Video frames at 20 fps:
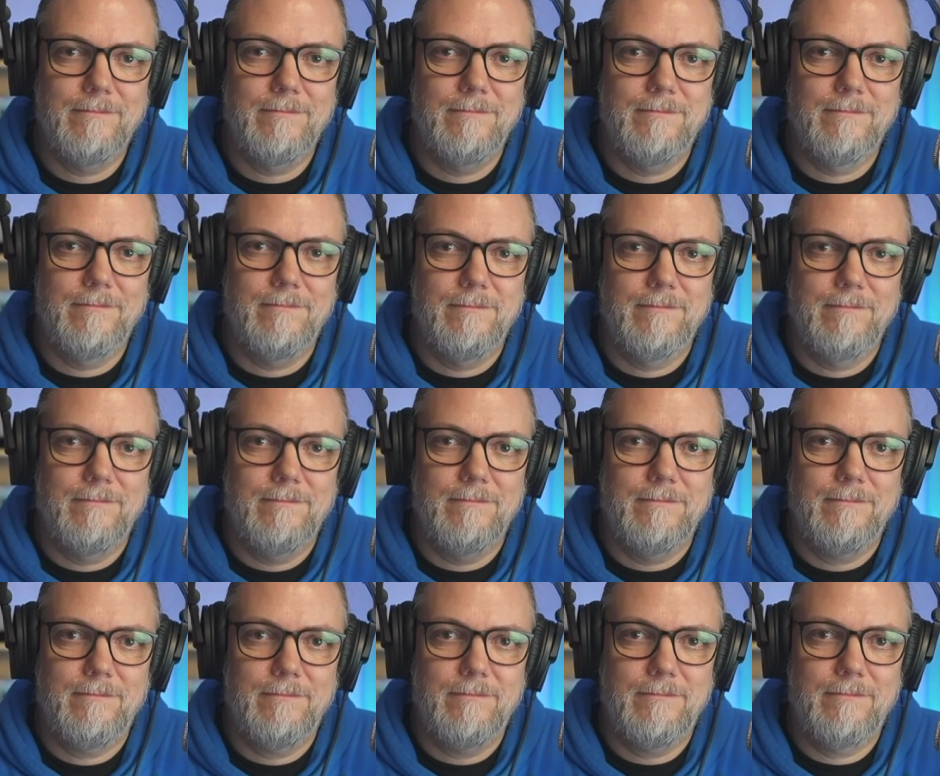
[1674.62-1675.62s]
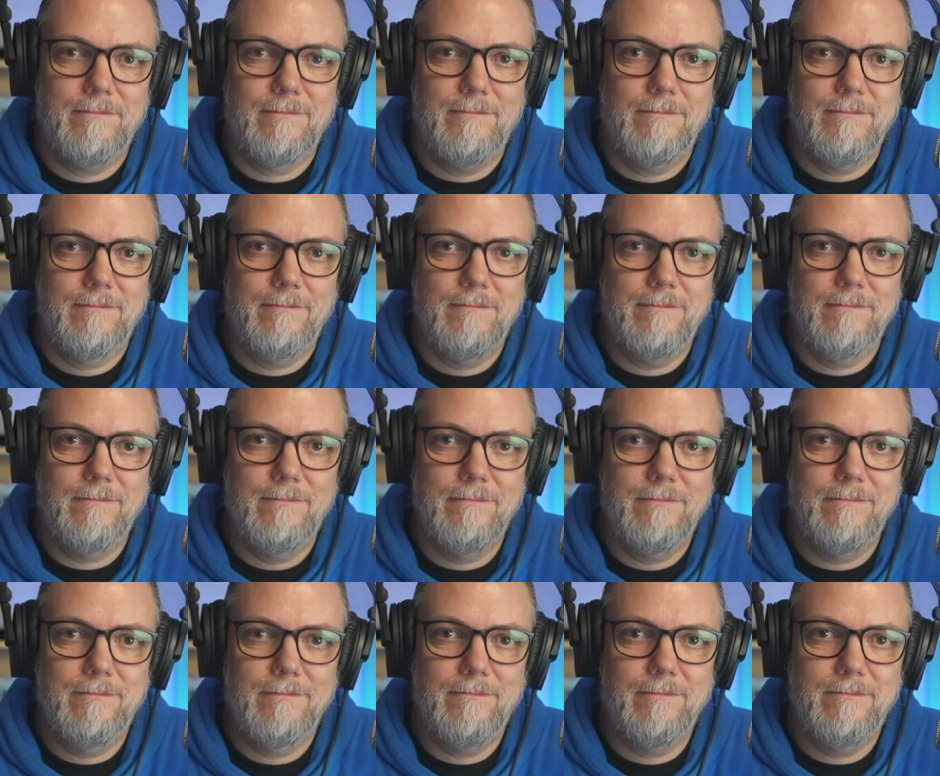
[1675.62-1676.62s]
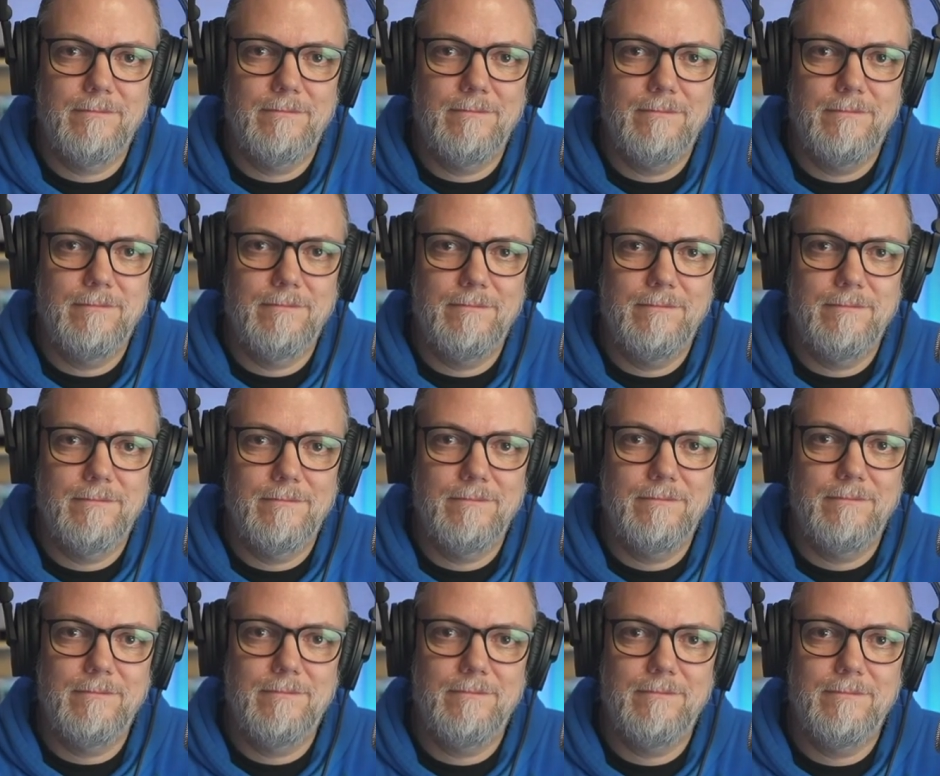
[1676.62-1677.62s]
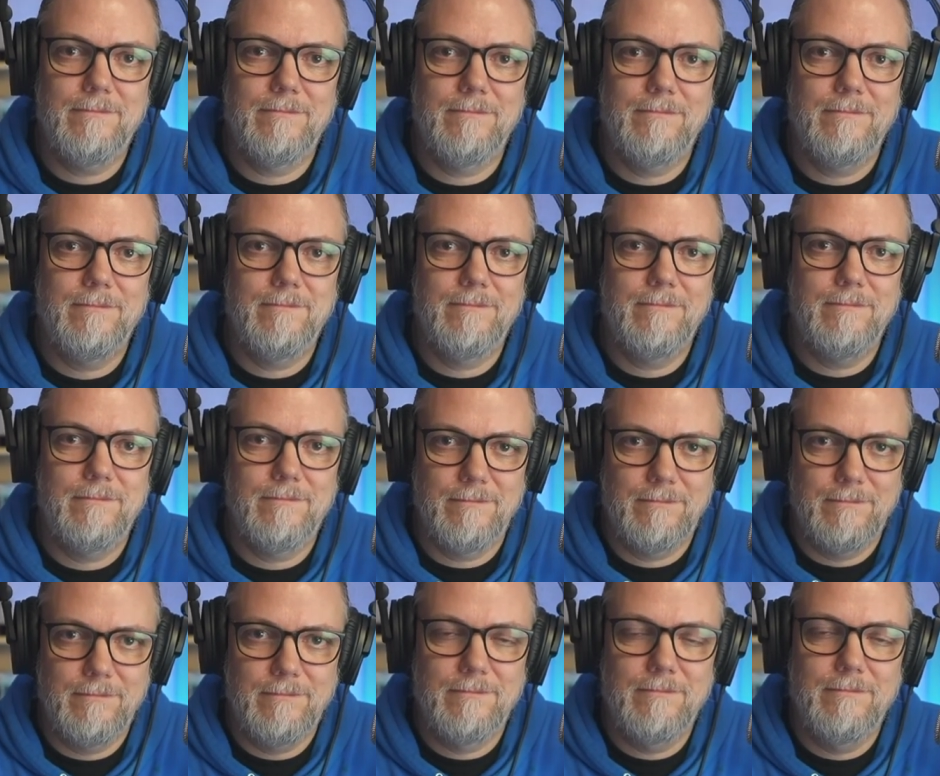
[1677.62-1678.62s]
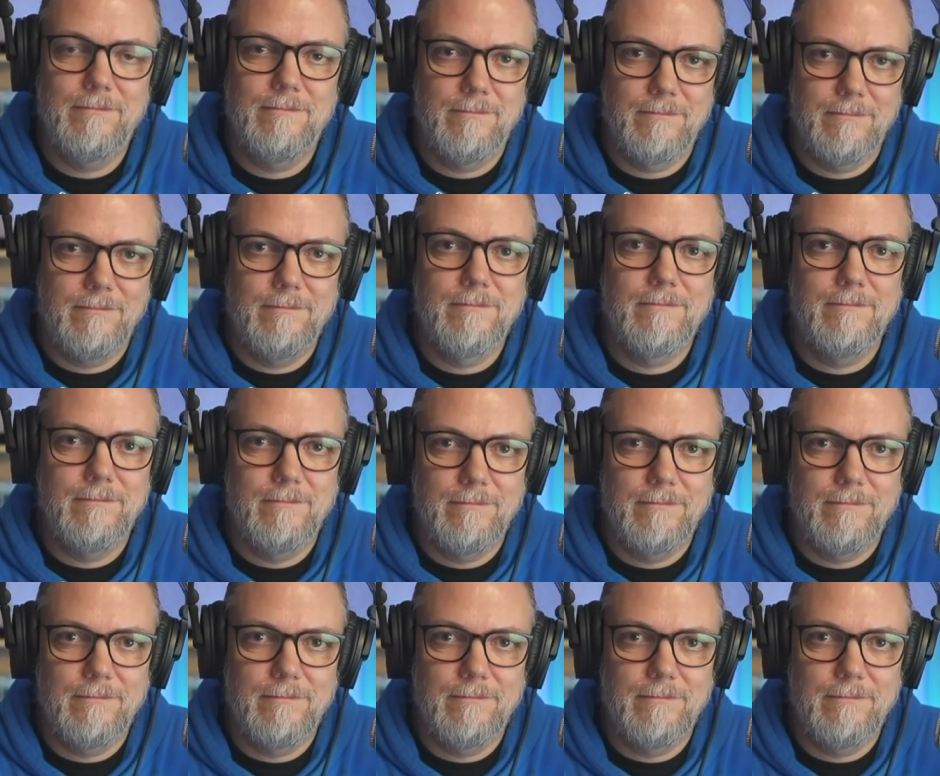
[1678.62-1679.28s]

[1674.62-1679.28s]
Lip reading: This person isn't speaking.